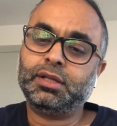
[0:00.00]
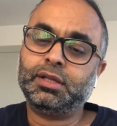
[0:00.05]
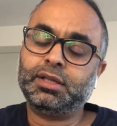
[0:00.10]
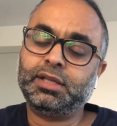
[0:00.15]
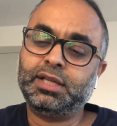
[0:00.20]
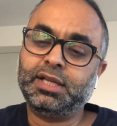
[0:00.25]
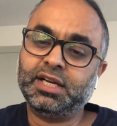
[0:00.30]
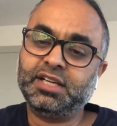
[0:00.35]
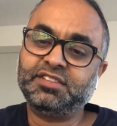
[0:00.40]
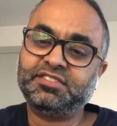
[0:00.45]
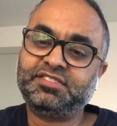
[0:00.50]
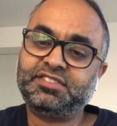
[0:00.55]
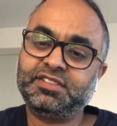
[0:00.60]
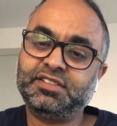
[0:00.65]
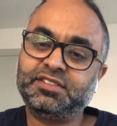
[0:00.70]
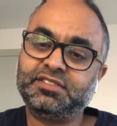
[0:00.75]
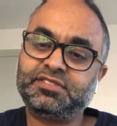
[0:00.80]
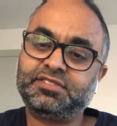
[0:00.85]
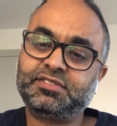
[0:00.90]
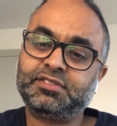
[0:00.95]
the
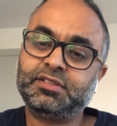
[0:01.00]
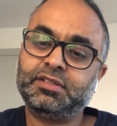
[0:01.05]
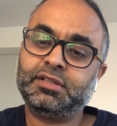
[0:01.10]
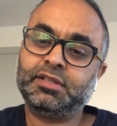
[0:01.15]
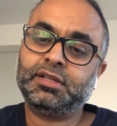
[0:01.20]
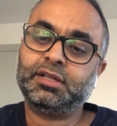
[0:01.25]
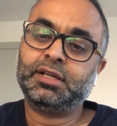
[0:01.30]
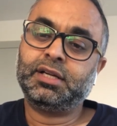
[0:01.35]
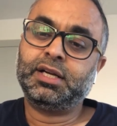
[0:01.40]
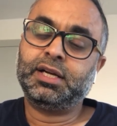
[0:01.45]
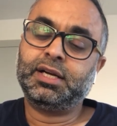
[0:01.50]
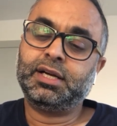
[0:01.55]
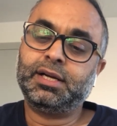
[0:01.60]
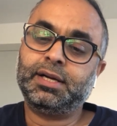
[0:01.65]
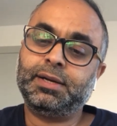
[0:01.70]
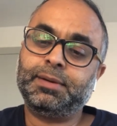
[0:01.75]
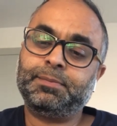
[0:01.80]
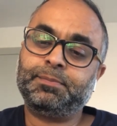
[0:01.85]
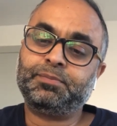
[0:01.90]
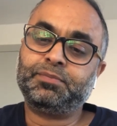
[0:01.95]
answers,
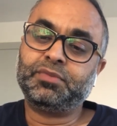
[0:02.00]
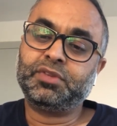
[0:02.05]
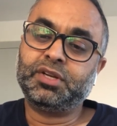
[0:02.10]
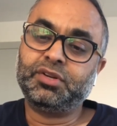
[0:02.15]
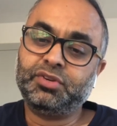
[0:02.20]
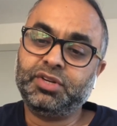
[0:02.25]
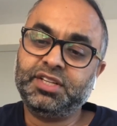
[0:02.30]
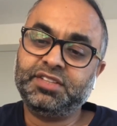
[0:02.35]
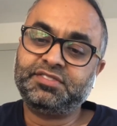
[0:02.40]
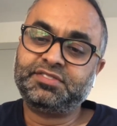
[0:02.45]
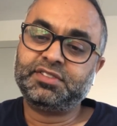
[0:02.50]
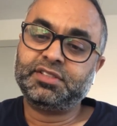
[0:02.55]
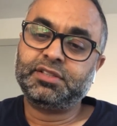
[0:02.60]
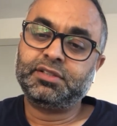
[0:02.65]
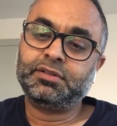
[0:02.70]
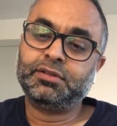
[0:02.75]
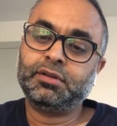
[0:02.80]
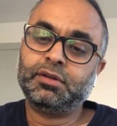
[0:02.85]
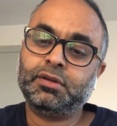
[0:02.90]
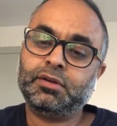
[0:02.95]
the
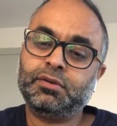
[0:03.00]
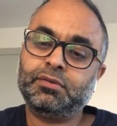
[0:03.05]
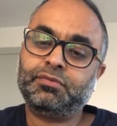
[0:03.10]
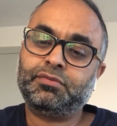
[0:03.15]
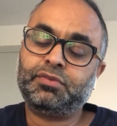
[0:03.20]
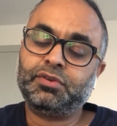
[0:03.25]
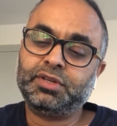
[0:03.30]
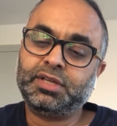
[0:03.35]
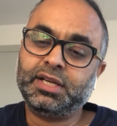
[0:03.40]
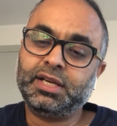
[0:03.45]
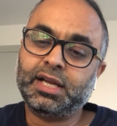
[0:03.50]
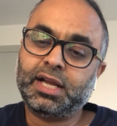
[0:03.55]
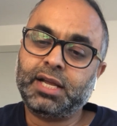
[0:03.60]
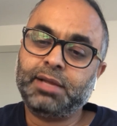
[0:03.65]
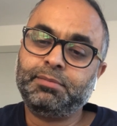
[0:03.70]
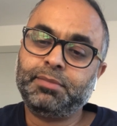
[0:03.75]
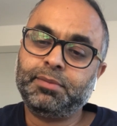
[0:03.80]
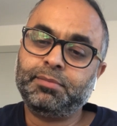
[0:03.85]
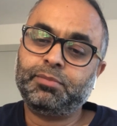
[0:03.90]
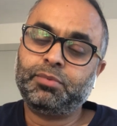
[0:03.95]
reason for
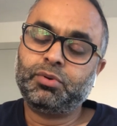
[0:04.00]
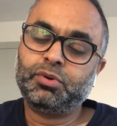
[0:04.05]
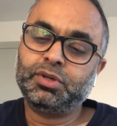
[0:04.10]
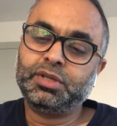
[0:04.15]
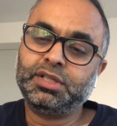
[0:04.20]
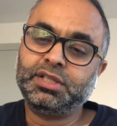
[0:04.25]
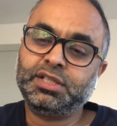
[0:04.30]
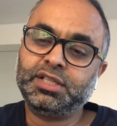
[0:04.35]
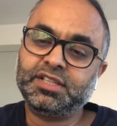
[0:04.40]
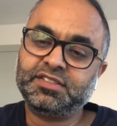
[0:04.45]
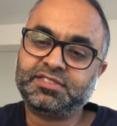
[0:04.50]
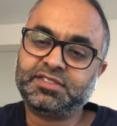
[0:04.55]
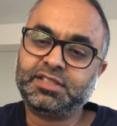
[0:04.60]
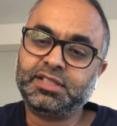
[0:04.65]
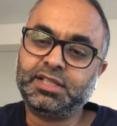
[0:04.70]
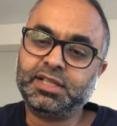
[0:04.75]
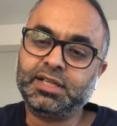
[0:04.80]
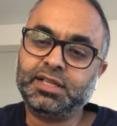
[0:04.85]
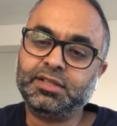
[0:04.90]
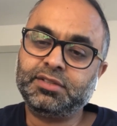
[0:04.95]
denying me boarding
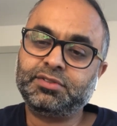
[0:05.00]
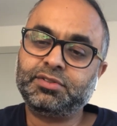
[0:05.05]
yesterday.